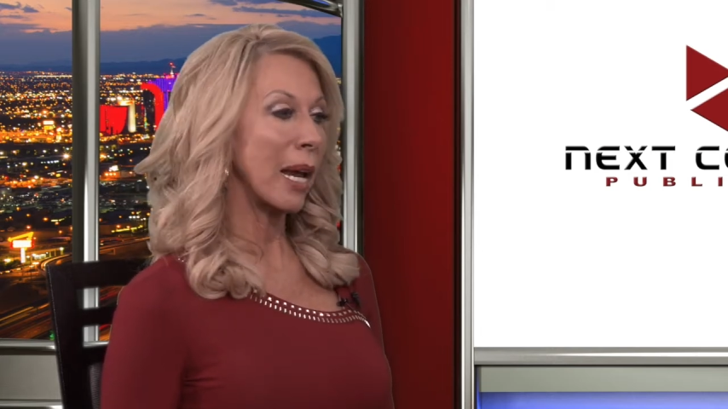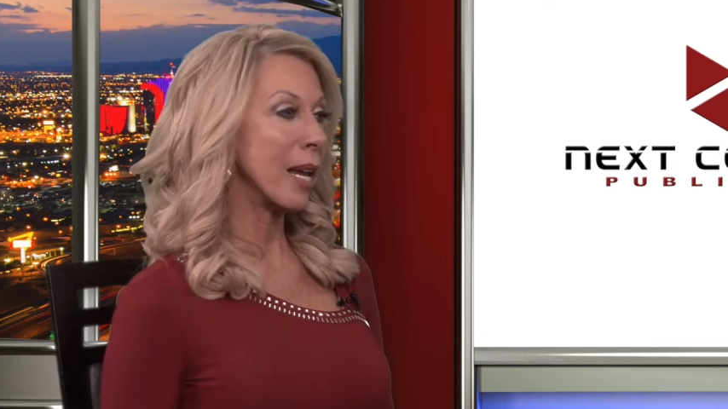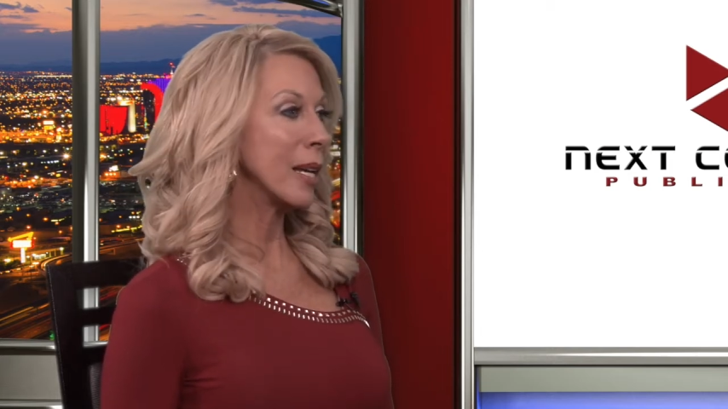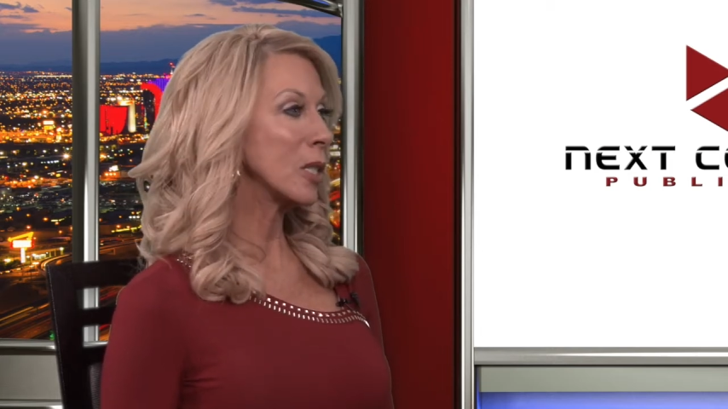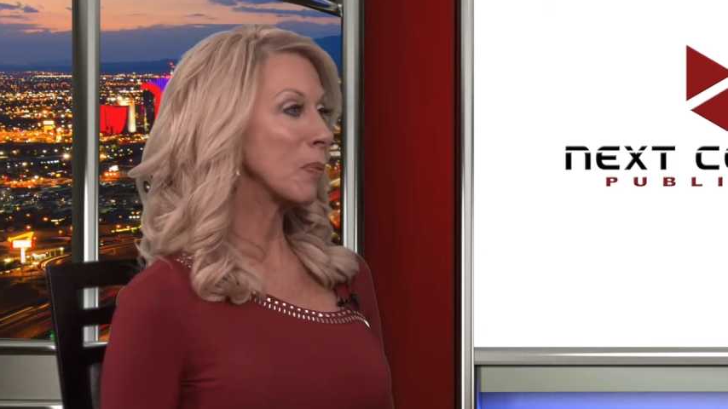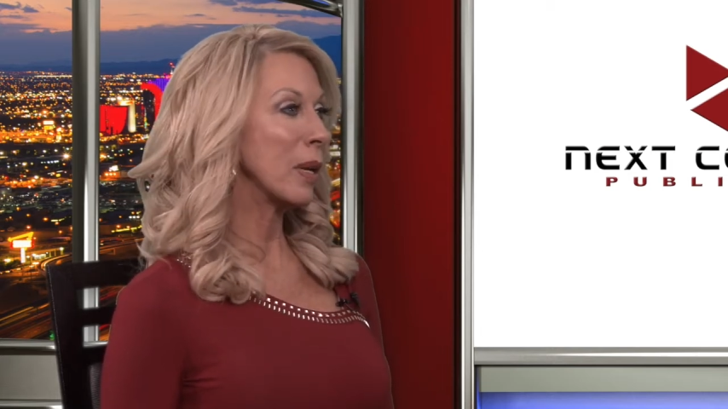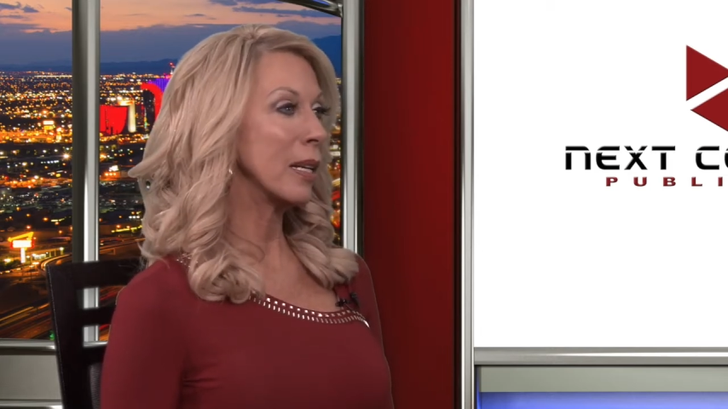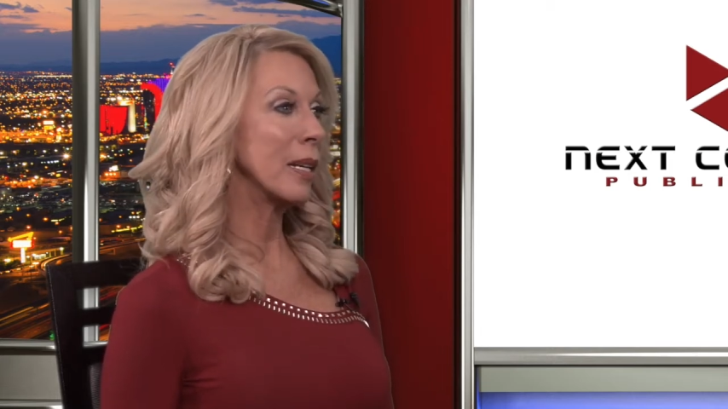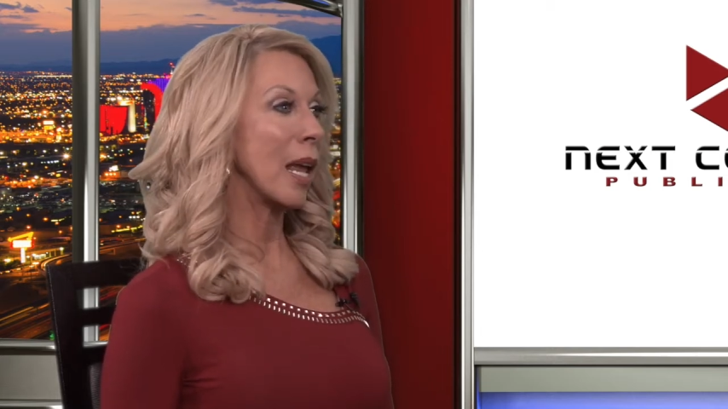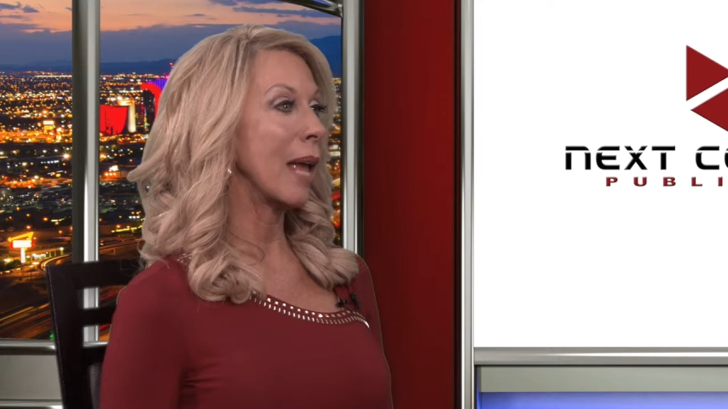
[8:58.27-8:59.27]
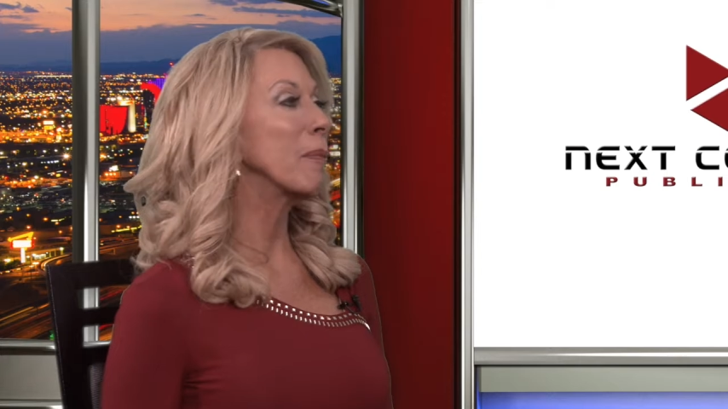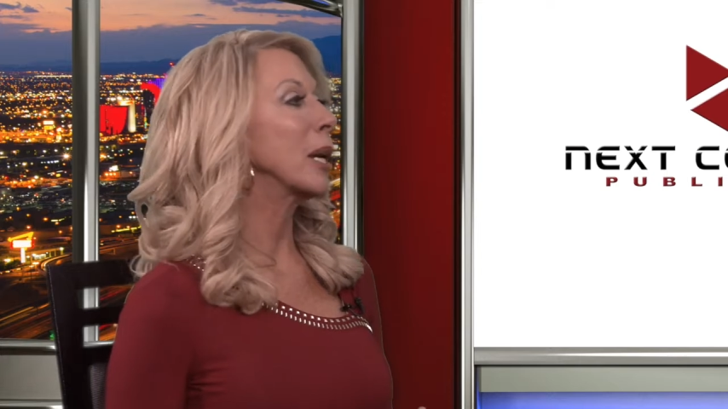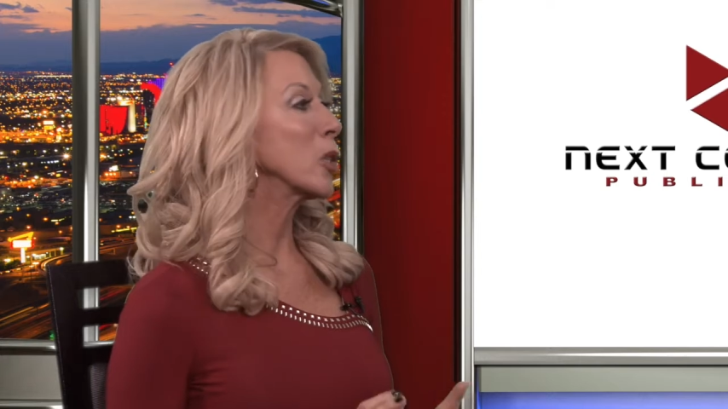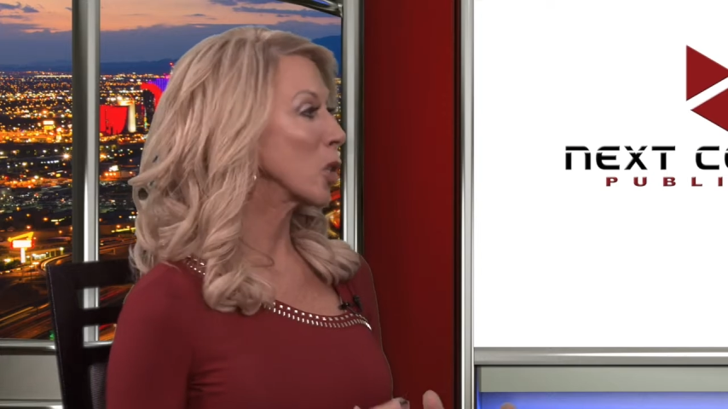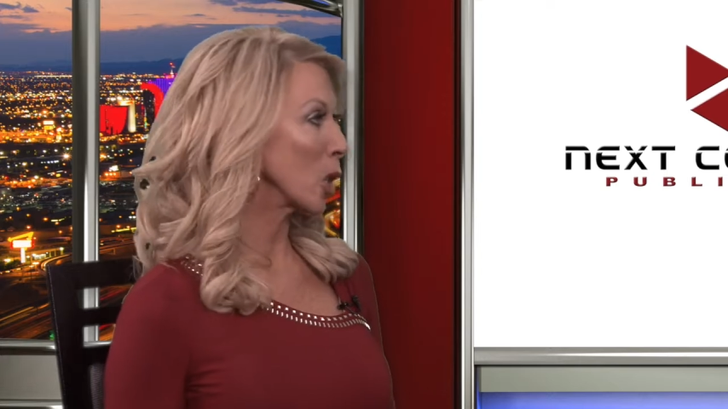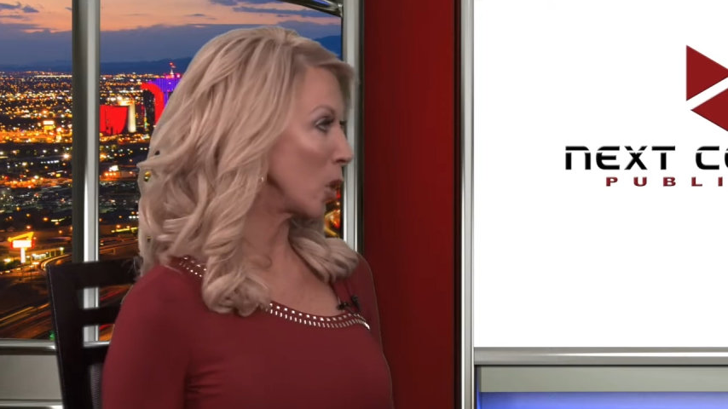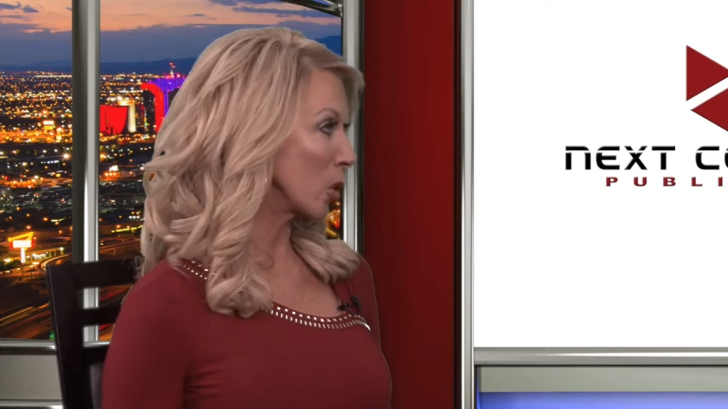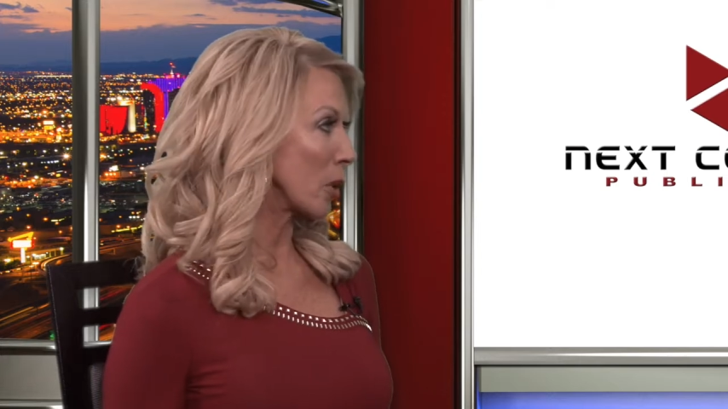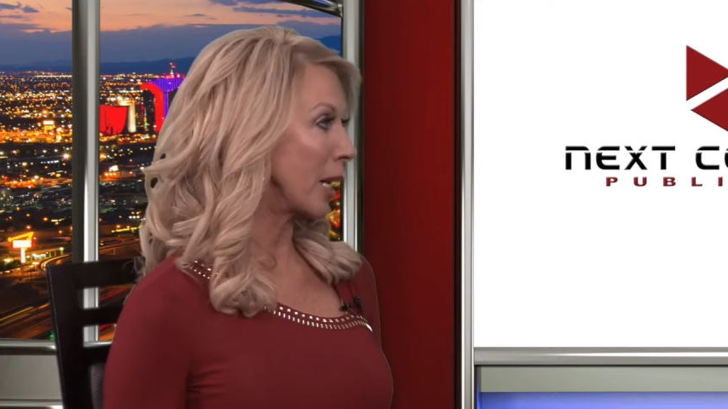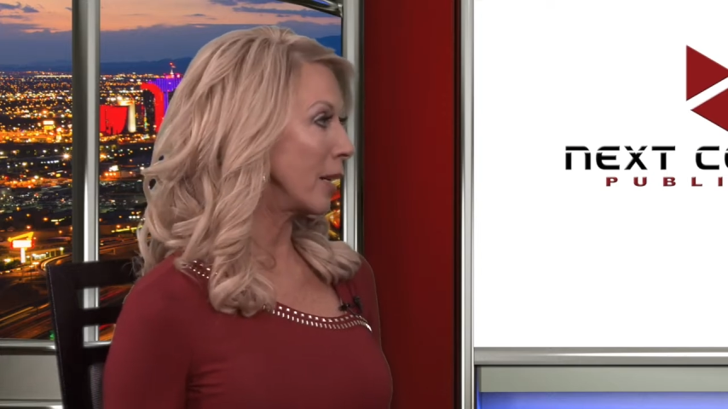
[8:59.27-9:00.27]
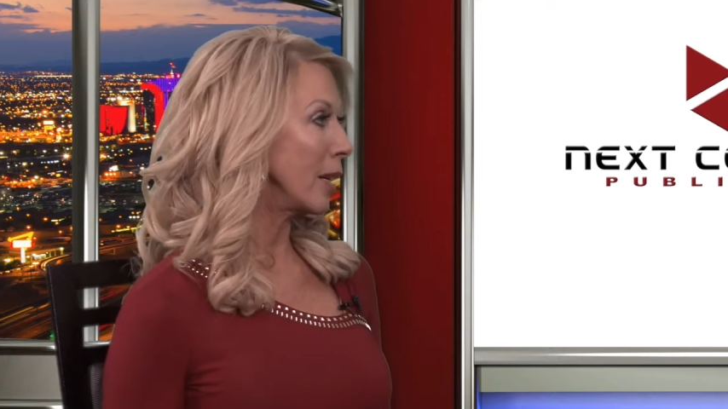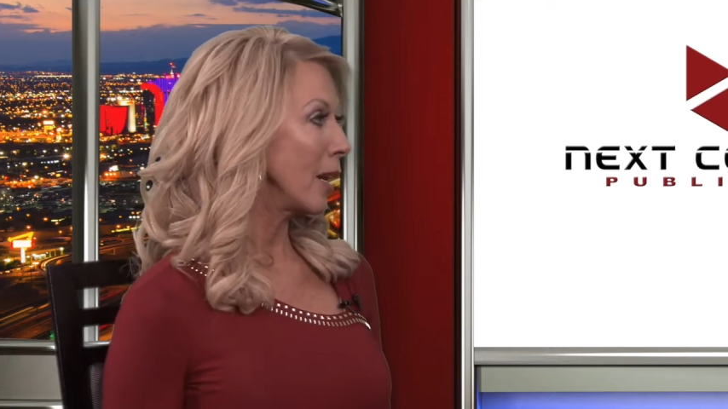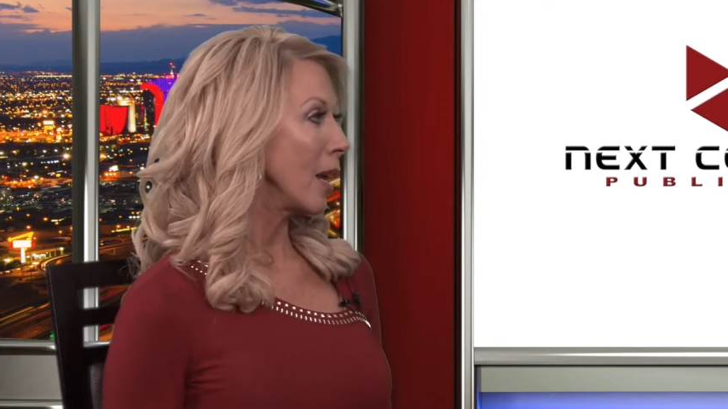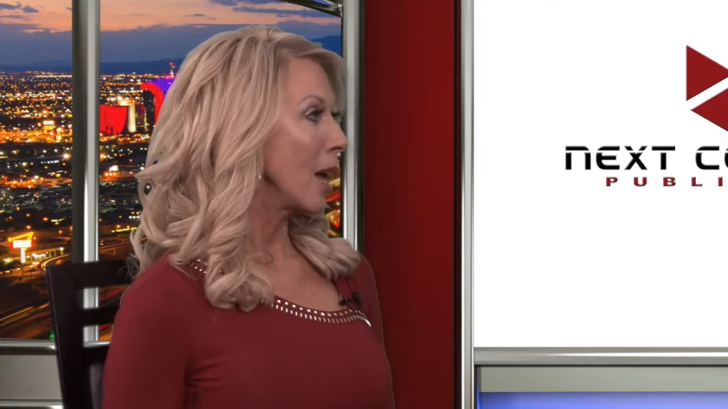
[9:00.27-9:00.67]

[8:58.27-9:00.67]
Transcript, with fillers: my husband, and my children